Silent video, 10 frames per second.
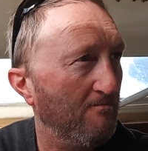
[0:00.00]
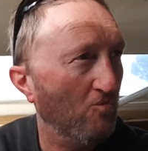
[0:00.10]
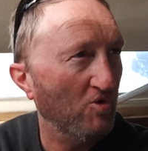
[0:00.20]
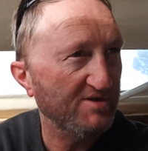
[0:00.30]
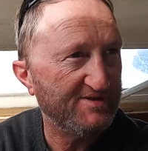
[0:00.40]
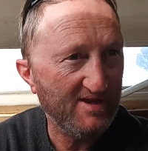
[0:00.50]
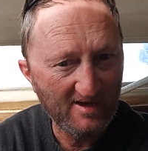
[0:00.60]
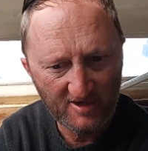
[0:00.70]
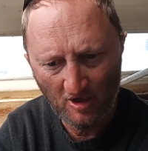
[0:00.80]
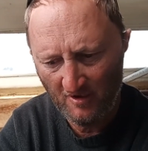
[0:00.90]
Whereas
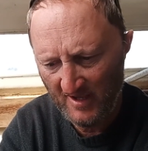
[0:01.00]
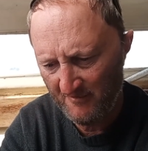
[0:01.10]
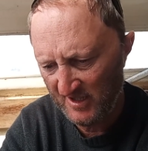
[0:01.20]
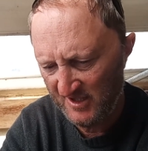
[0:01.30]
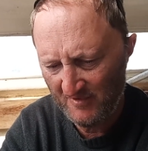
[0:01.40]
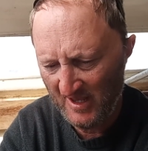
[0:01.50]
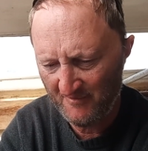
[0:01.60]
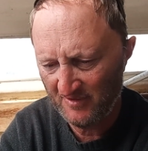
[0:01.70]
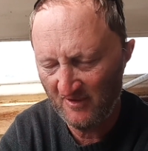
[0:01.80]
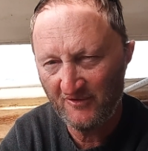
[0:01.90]
even
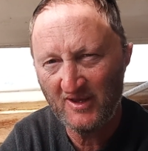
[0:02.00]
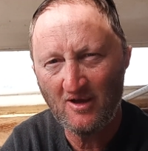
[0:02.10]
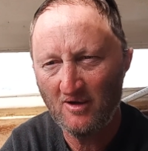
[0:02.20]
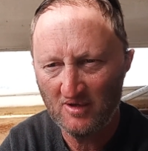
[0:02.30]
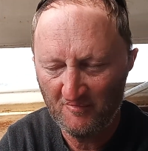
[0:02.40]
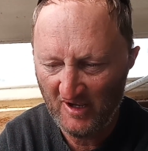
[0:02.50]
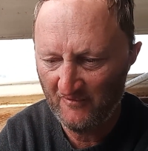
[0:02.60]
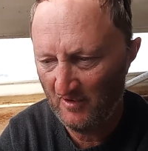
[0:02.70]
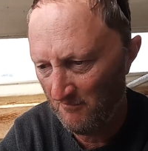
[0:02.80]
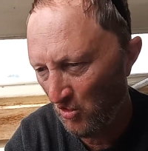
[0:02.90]
having the thing, I got to pay
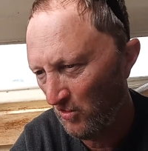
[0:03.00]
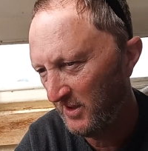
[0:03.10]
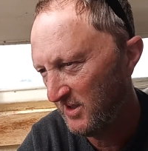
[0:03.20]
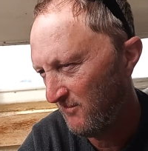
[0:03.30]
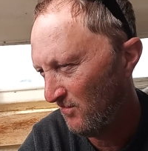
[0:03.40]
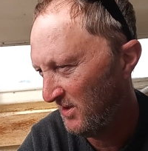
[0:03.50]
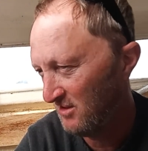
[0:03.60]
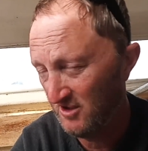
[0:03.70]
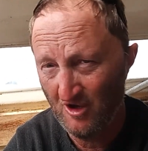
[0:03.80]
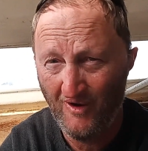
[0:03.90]
for the mooring every week,
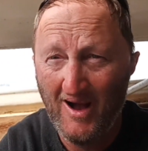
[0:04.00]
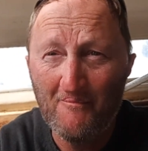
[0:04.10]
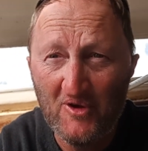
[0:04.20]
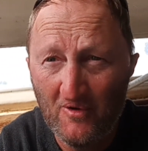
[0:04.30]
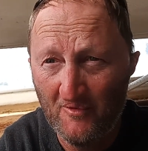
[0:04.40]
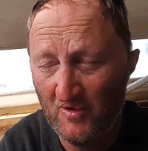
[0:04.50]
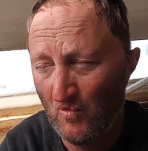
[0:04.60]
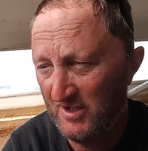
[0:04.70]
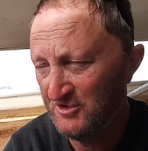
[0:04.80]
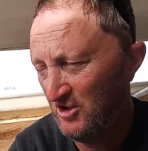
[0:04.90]
and I go up there every
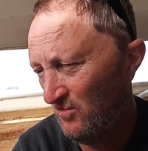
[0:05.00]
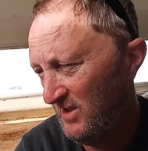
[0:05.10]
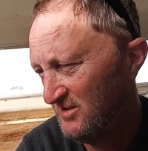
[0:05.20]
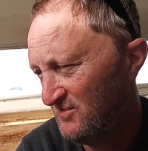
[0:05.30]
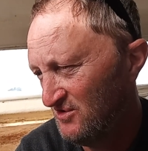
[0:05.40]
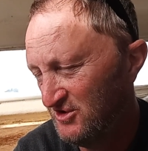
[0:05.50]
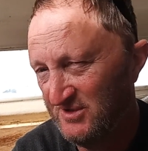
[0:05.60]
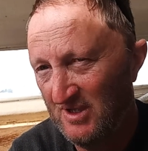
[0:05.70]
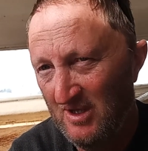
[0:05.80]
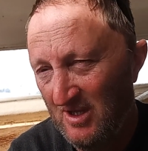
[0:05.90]
week, 2 weeks, which is
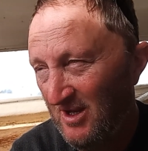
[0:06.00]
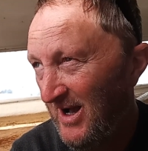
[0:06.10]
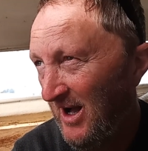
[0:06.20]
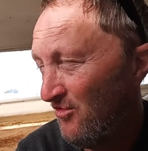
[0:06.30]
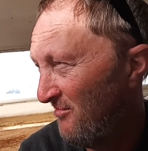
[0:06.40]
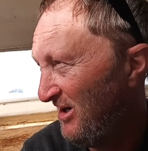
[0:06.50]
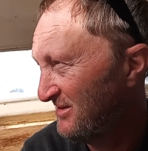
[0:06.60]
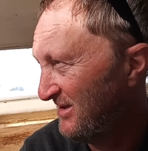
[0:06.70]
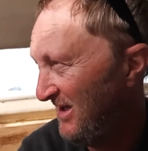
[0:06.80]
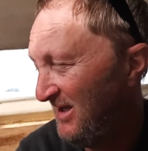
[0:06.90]
$100
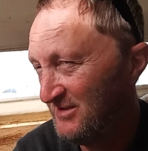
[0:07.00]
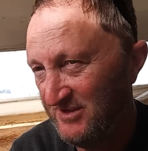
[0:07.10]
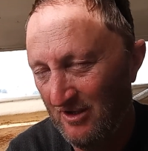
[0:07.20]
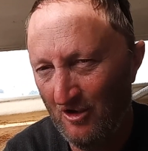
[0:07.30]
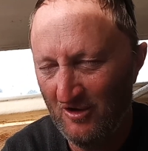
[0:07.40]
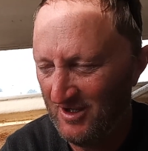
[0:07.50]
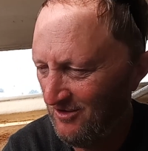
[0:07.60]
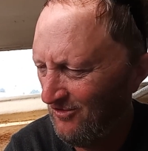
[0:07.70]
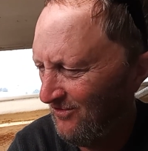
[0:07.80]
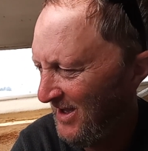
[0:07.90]
gas. Like it
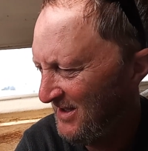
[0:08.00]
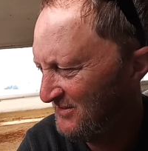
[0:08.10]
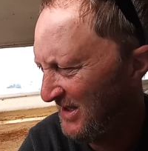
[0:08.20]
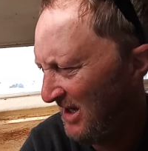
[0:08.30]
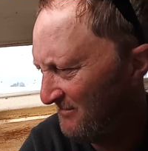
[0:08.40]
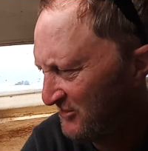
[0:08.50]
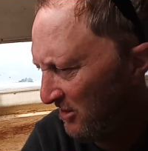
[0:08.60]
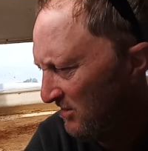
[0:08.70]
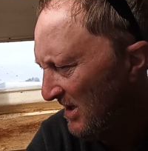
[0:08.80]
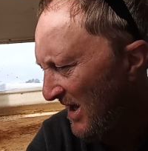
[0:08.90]
all adds up. So
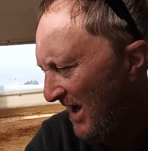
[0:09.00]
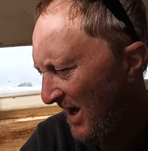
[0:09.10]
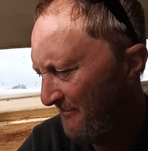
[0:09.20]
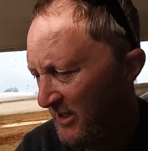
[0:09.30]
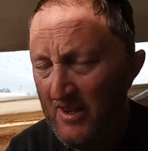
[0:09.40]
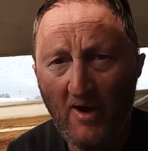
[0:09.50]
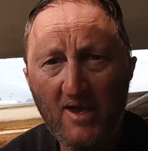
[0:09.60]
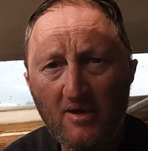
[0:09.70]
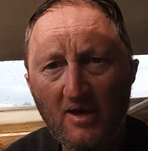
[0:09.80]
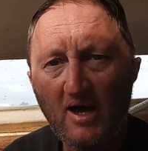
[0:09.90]
anyway,
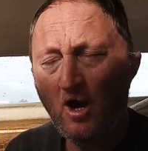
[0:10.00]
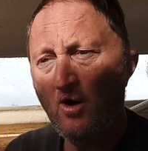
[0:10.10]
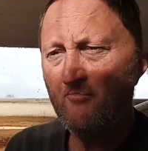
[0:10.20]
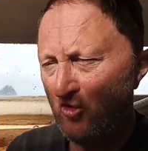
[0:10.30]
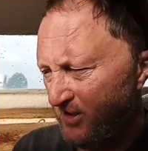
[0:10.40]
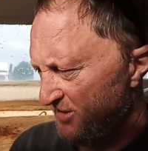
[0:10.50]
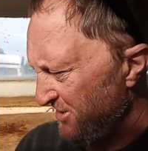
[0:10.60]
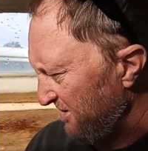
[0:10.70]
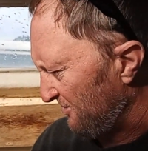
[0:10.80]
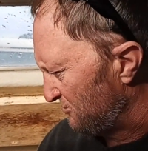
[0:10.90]
I bore you to
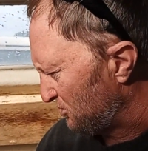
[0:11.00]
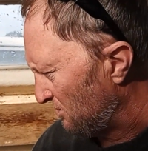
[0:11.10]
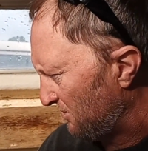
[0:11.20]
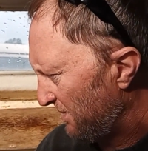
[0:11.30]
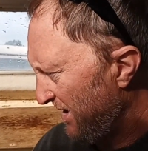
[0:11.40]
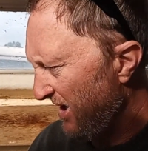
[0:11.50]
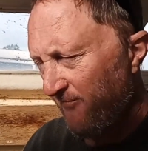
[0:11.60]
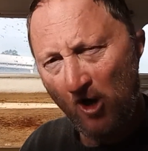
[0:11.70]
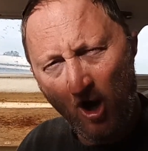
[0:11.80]
death. I'm sure I already have.